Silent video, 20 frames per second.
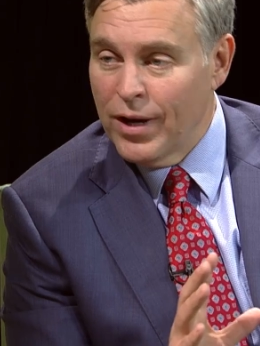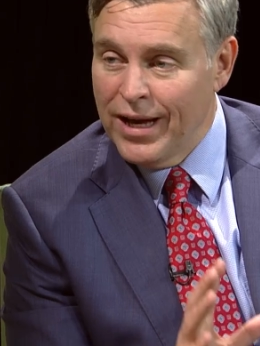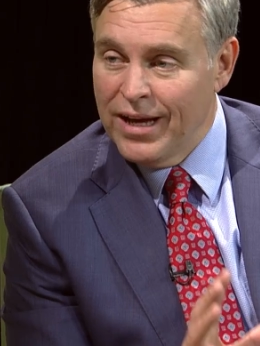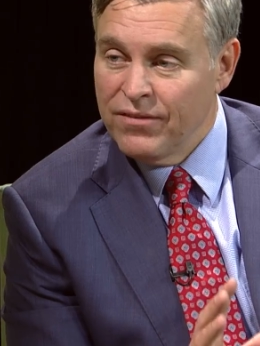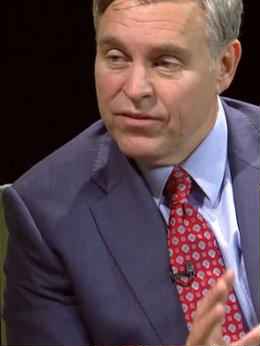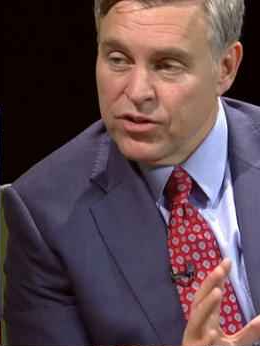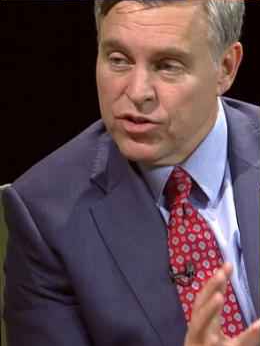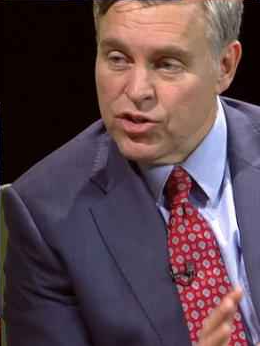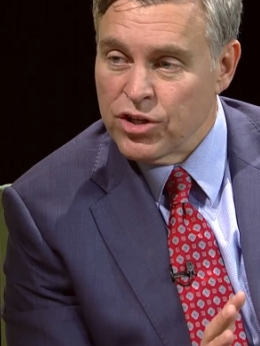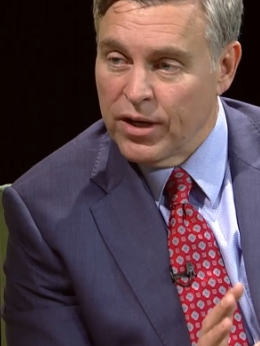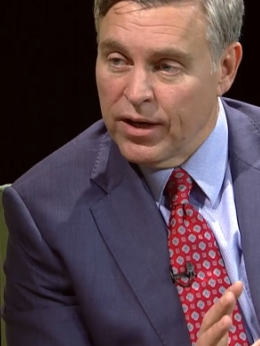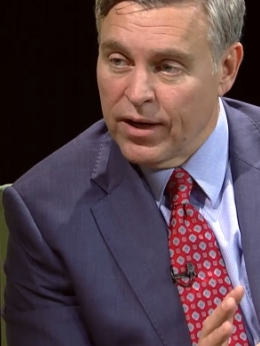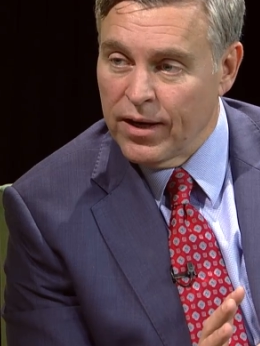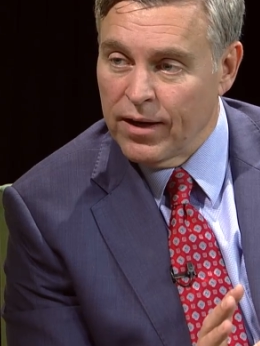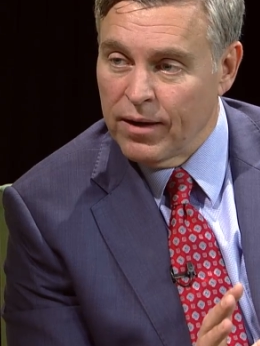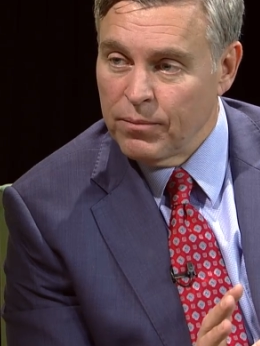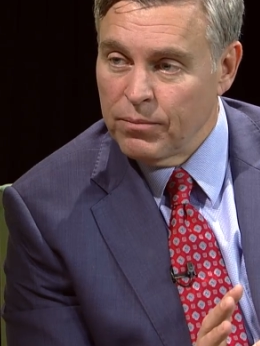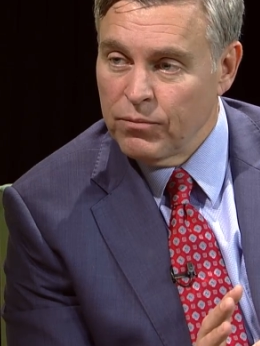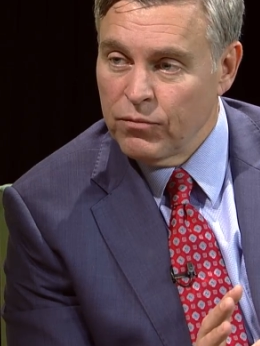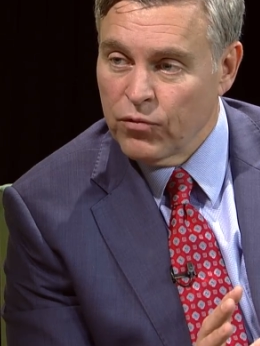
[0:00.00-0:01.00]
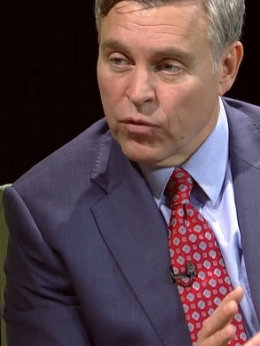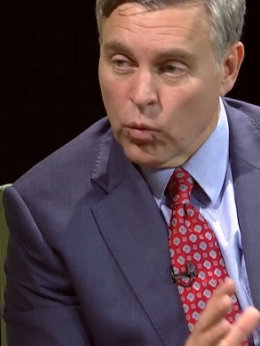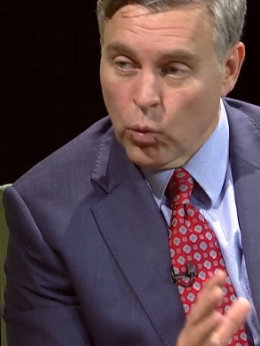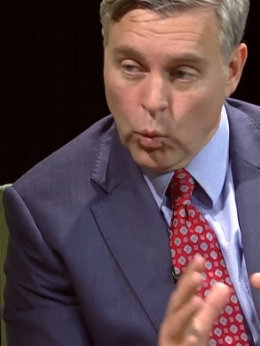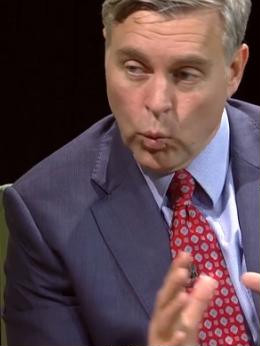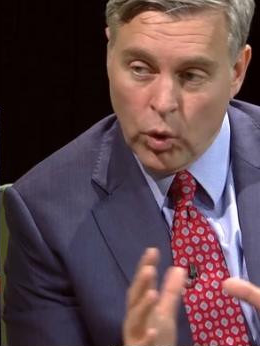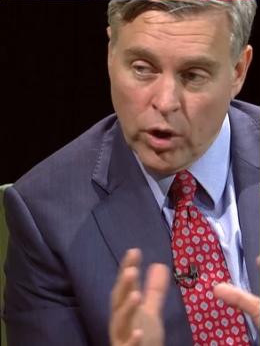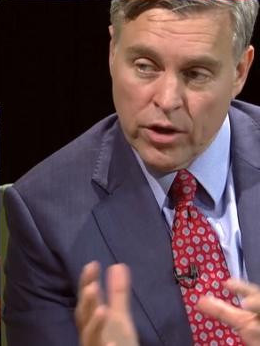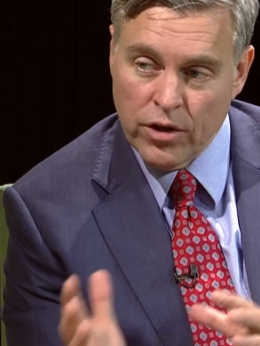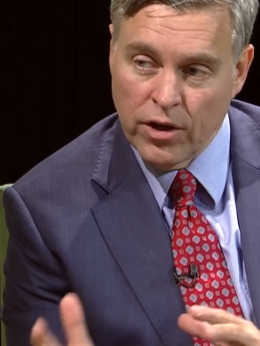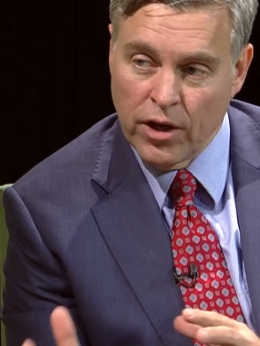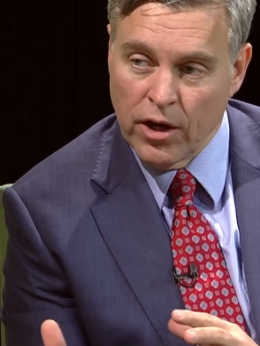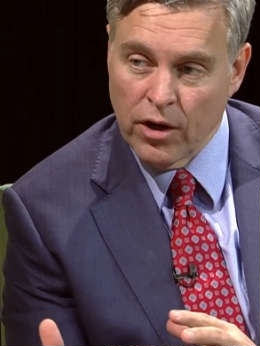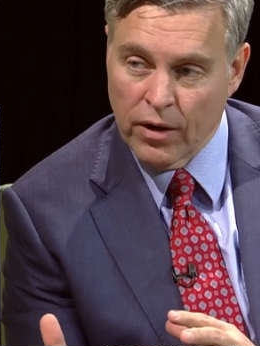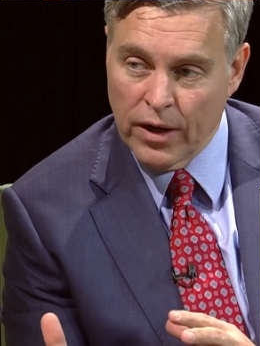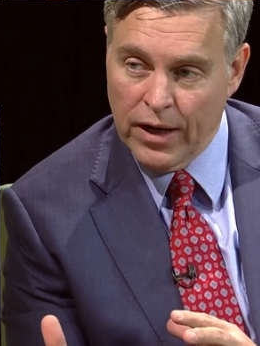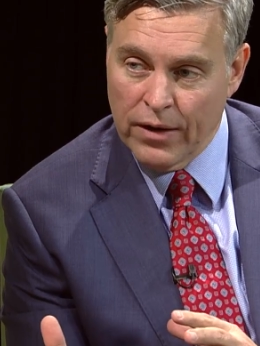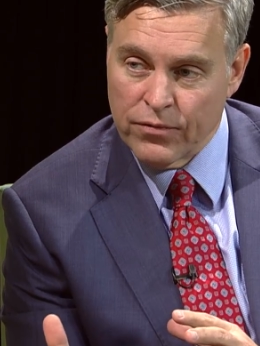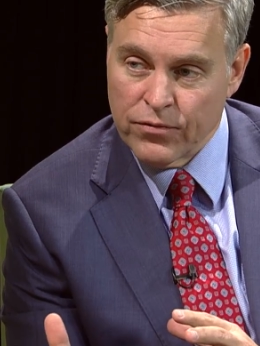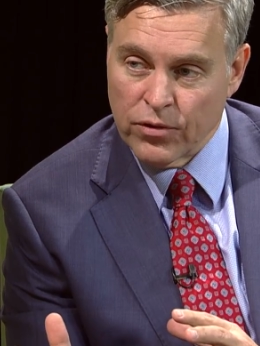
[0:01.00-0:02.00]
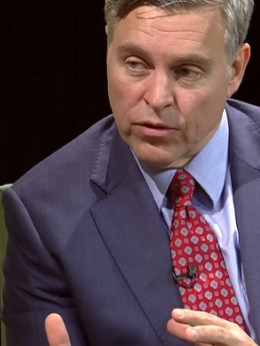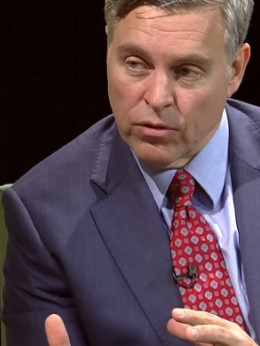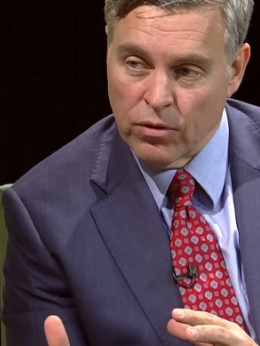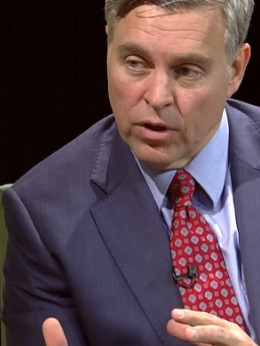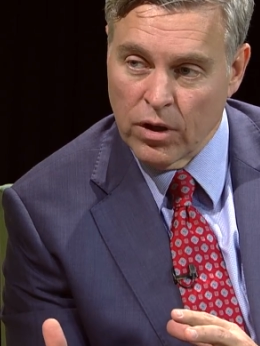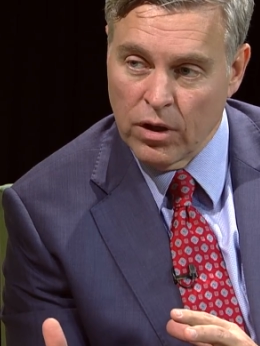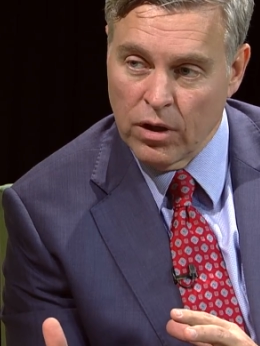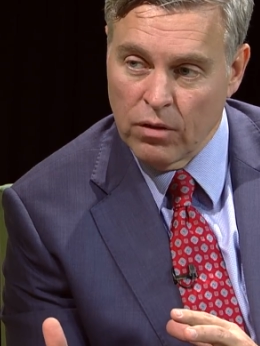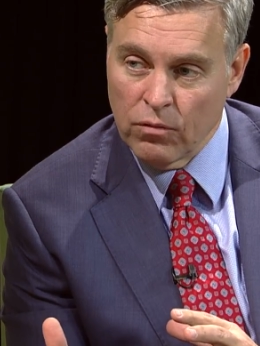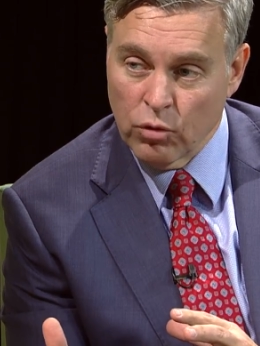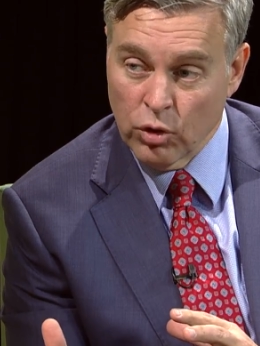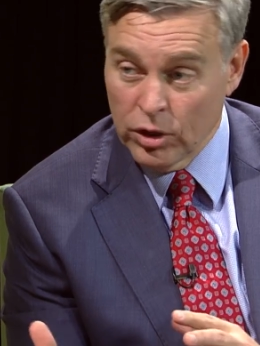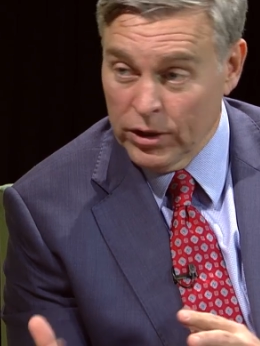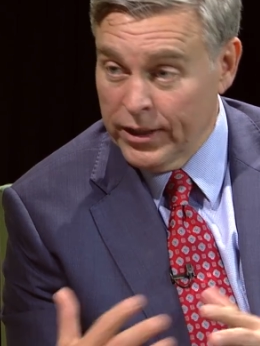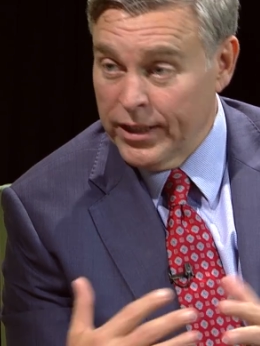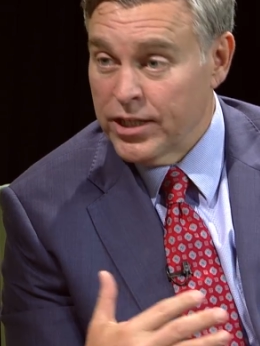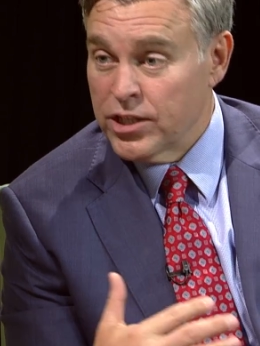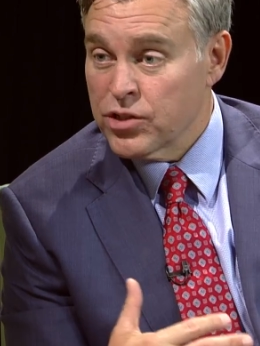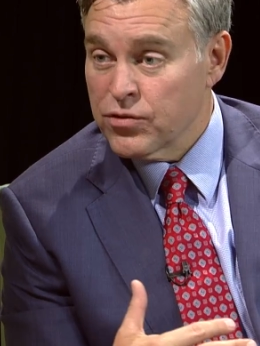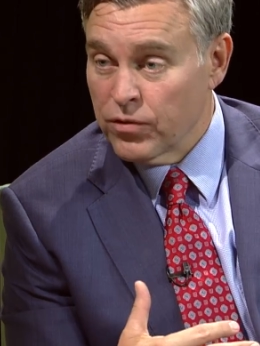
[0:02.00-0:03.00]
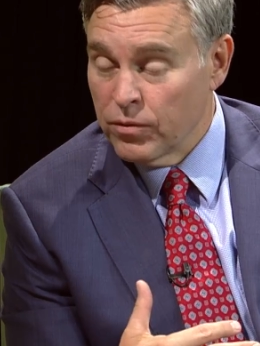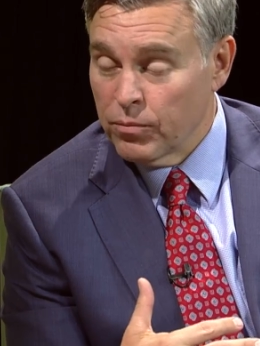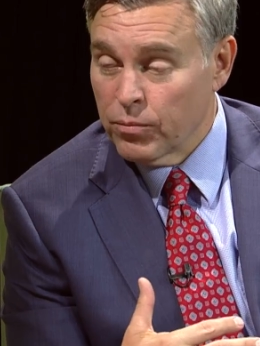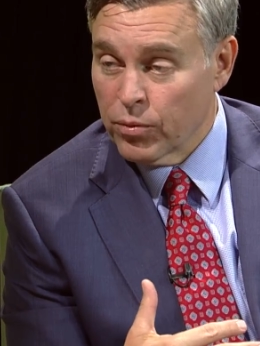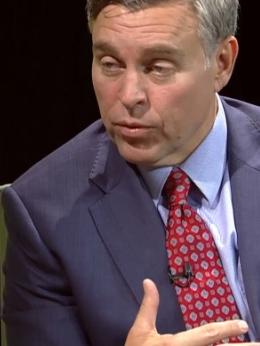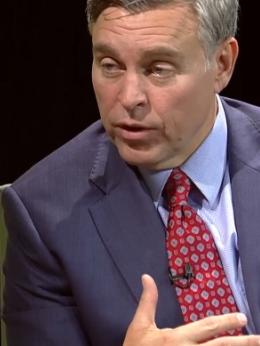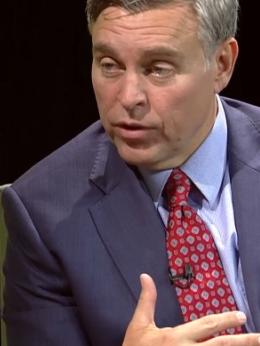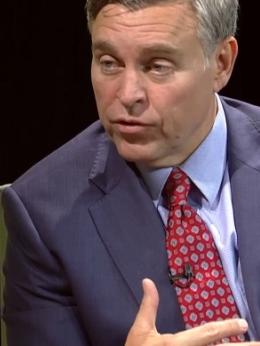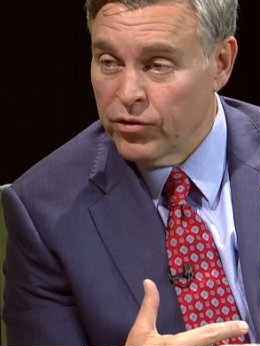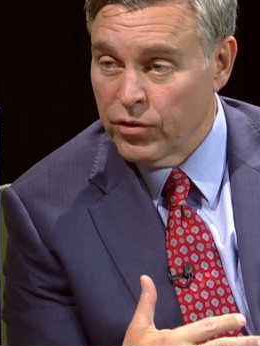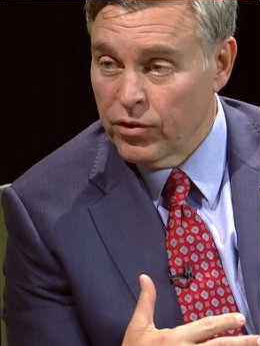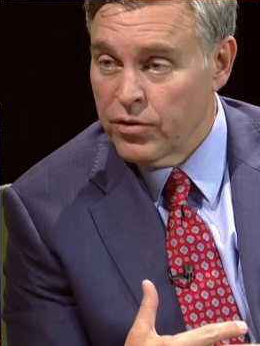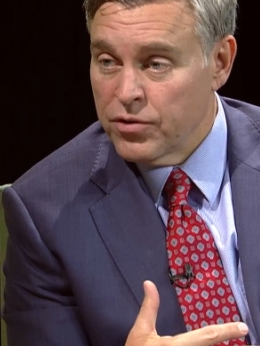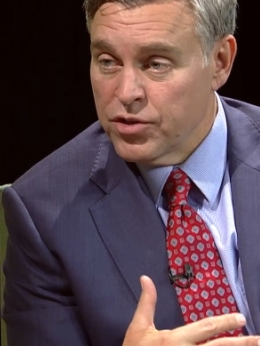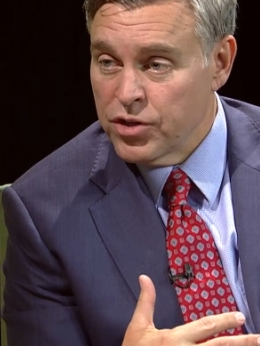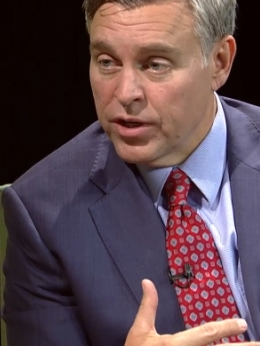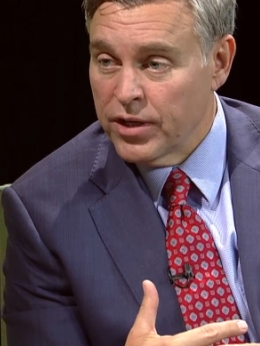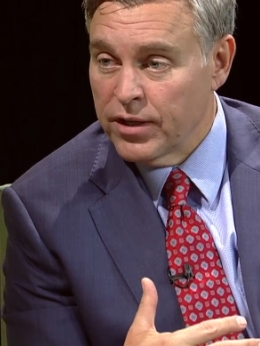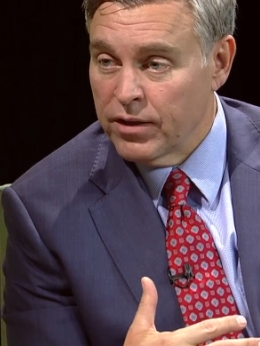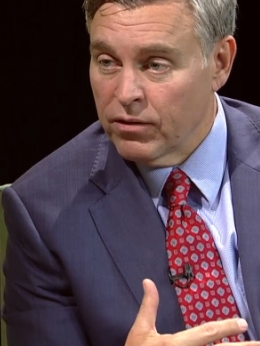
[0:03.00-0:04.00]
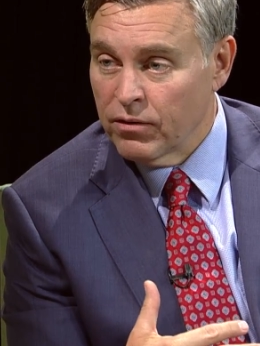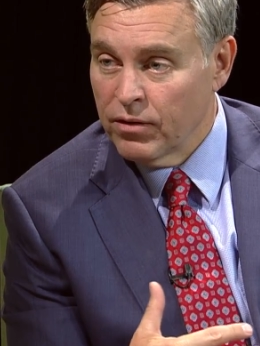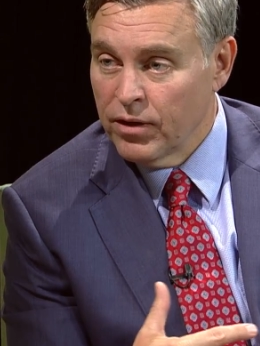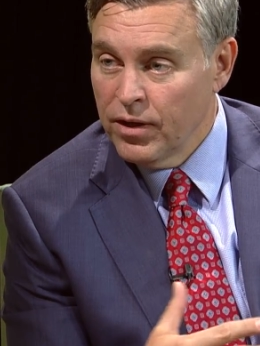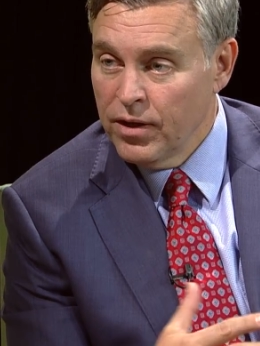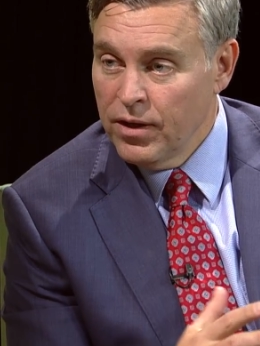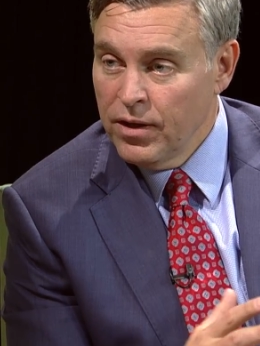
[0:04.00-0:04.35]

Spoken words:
have a job for 1 year after release from prison or jail,